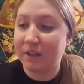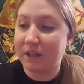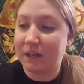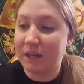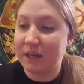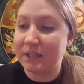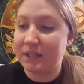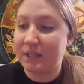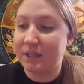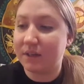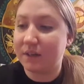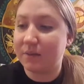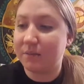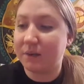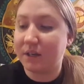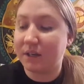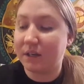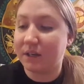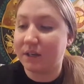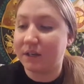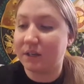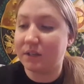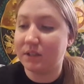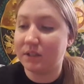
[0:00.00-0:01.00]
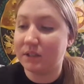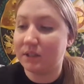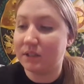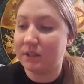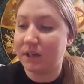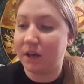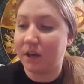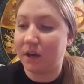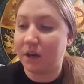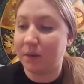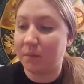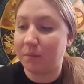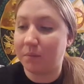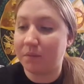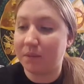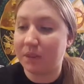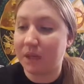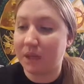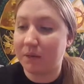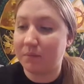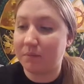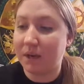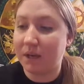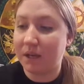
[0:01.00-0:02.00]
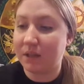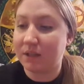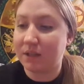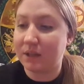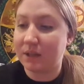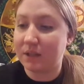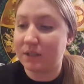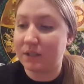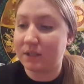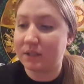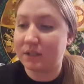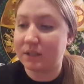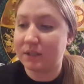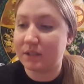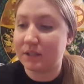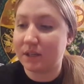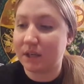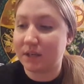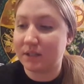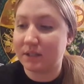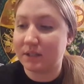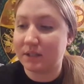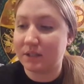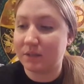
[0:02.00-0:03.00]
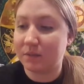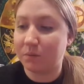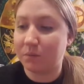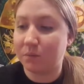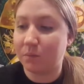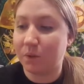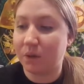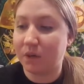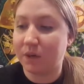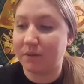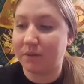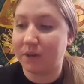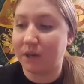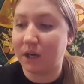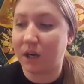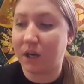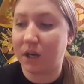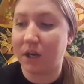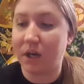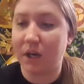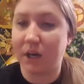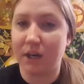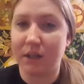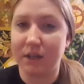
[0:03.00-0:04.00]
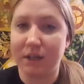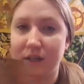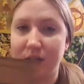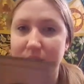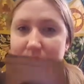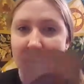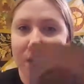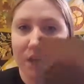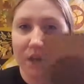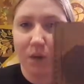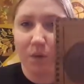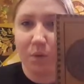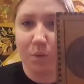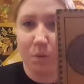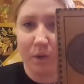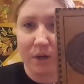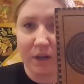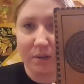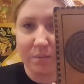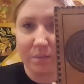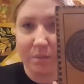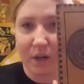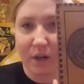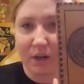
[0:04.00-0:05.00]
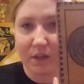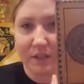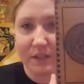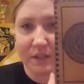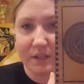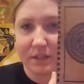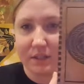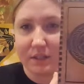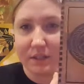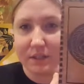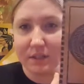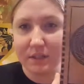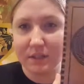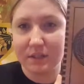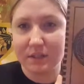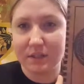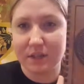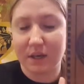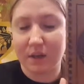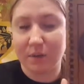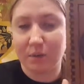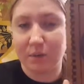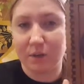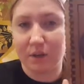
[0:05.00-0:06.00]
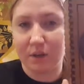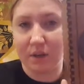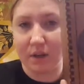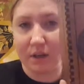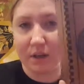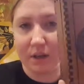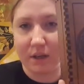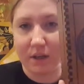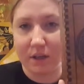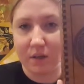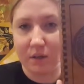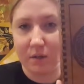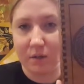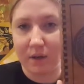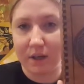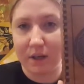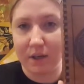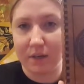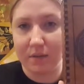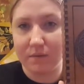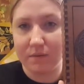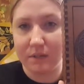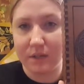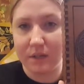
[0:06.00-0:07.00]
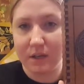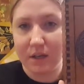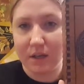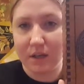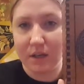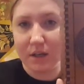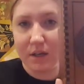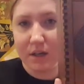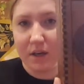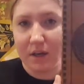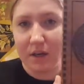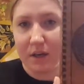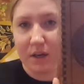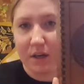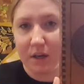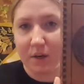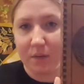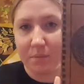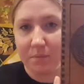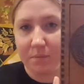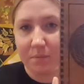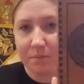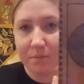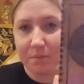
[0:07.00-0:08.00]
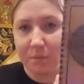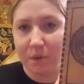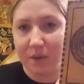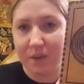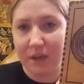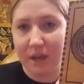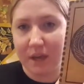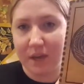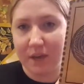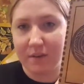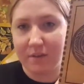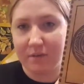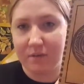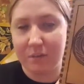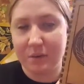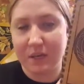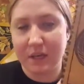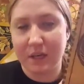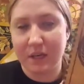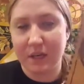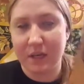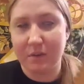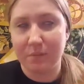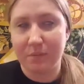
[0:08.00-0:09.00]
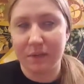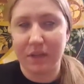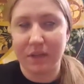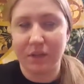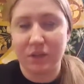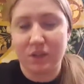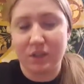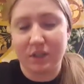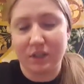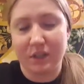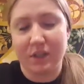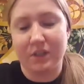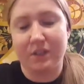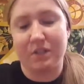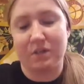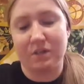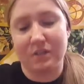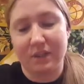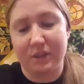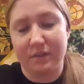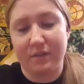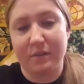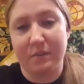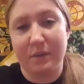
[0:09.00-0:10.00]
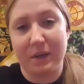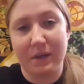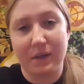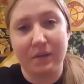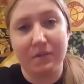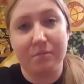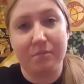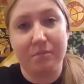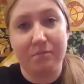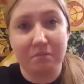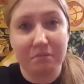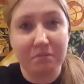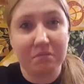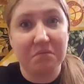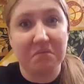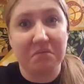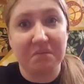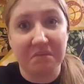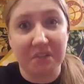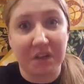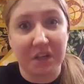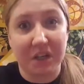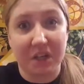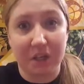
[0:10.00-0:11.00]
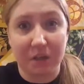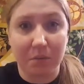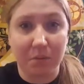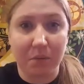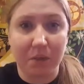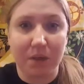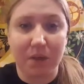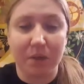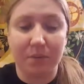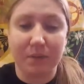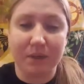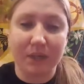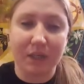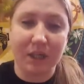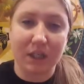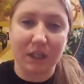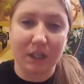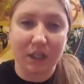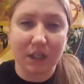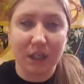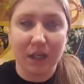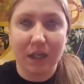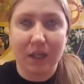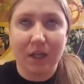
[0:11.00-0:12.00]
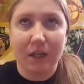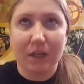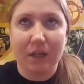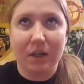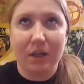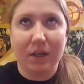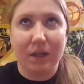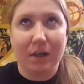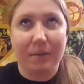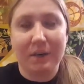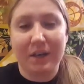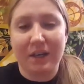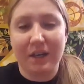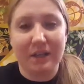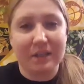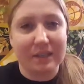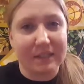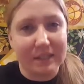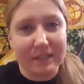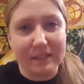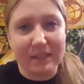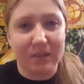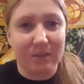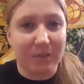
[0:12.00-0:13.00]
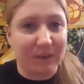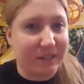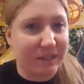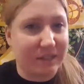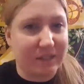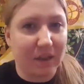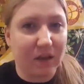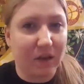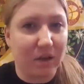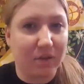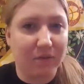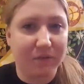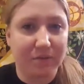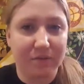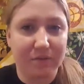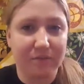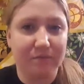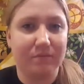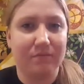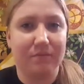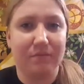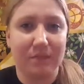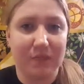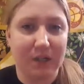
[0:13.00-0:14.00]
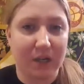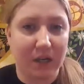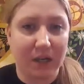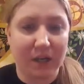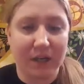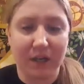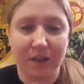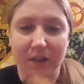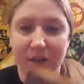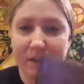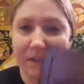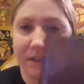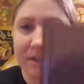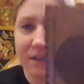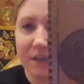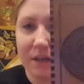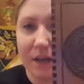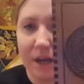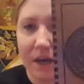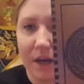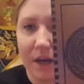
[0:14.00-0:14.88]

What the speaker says: that I did because they made these custom one-of-a-kind wooden boxes that were like engraved with AFP because she calls herself Amanda fucking Palmer. I'm not gonna censor myself. Sorry, kids.